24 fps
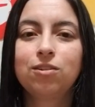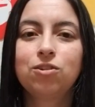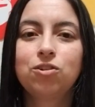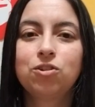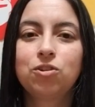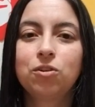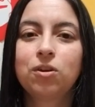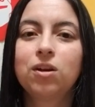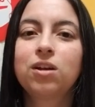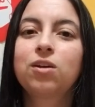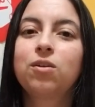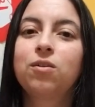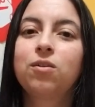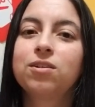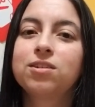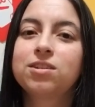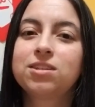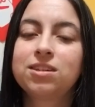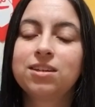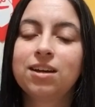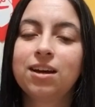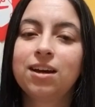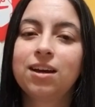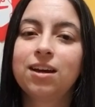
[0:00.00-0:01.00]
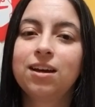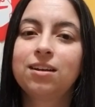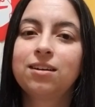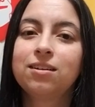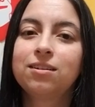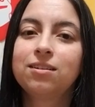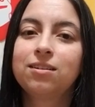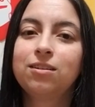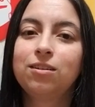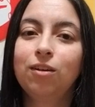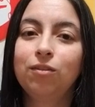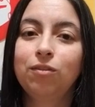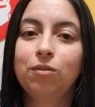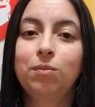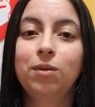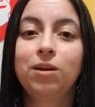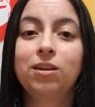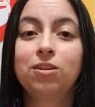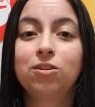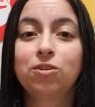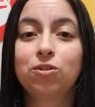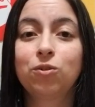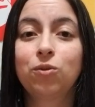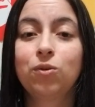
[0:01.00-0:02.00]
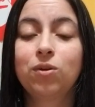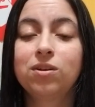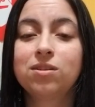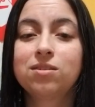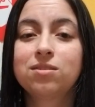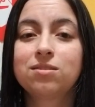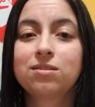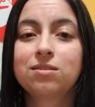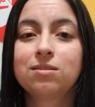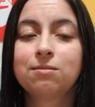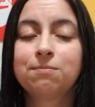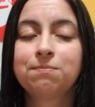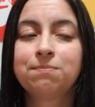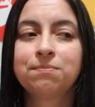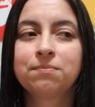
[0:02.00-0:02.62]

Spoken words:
Should I go outside? You have to make the choice.